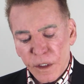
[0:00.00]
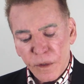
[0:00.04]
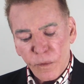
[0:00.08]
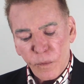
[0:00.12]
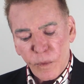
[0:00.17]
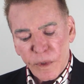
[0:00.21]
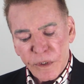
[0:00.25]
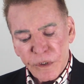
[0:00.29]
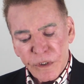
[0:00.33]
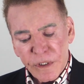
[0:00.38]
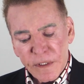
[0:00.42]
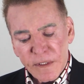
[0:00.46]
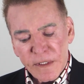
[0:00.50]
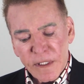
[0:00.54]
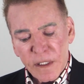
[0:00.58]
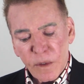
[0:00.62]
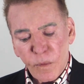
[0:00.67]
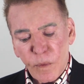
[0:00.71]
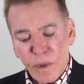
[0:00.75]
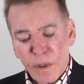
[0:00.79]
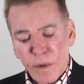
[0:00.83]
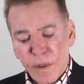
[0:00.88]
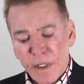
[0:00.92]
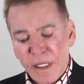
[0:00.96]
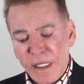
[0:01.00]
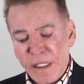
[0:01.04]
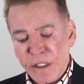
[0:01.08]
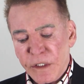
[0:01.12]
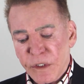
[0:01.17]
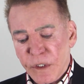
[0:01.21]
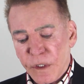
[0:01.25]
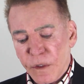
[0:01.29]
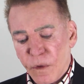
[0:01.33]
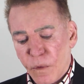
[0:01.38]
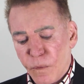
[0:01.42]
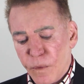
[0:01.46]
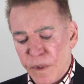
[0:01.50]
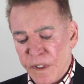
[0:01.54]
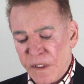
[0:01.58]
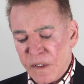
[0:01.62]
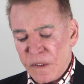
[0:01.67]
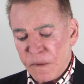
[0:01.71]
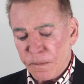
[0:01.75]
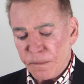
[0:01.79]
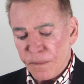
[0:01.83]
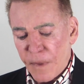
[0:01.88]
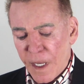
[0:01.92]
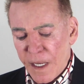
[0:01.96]
when she said we are each
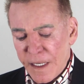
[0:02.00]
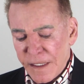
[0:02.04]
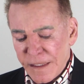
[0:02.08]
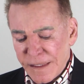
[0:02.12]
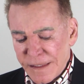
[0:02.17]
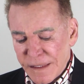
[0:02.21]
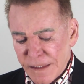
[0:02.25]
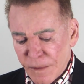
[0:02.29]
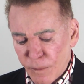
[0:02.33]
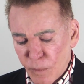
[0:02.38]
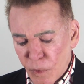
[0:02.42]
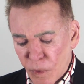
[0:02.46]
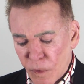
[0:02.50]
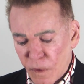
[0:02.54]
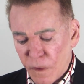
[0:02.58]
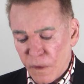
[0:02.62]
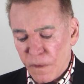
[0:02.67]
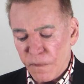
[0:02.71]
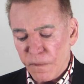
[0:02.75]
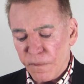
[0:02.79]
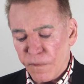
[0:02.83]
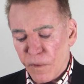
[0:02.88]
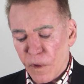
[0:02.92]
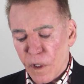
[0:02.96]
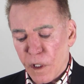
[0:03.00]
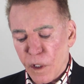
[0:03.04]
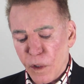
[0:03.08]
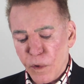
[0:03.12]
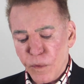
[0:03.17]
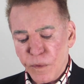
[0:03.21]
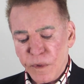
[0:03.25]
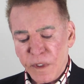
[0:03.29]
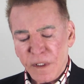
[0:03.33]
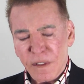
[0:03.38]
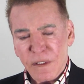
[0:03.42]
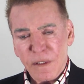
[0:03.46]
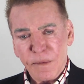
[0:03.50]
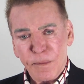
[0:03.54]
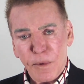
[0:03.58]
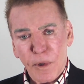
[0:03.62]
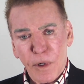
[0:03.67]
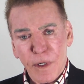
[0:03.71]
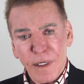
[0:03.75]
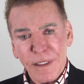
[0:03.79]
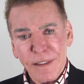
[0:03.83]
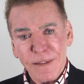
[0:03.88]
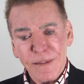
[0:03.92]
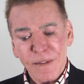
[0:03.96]
responsible for our own
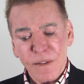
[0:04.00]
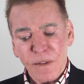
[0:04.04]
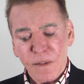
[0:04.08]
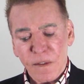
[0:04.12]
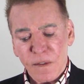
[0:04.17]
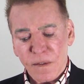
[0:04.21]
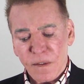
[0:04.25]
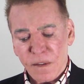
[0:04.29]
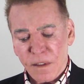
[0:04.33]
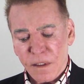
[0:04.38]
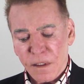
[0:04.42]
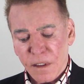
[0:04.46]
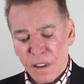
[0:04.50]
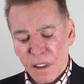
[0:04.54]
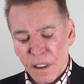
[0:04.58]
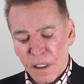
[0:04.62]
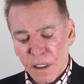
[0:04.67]
experiences.